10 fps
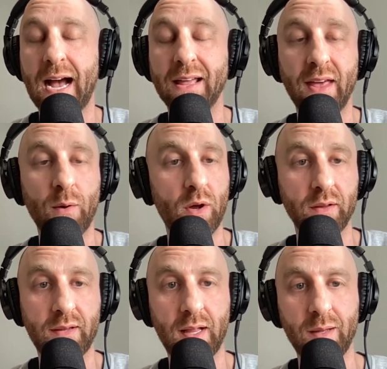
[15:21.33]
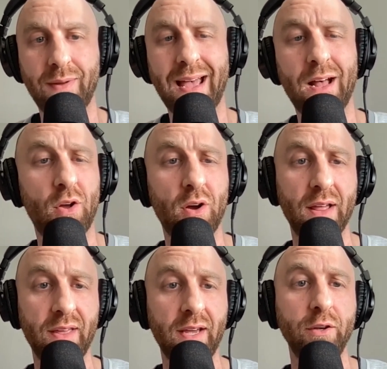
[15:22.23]
I then want to tell him how long
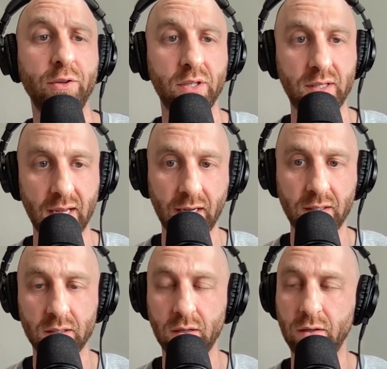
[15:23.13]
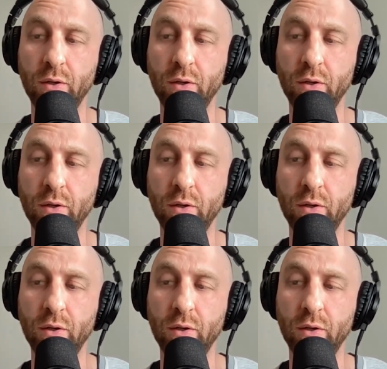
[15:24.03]
I think it usually takes.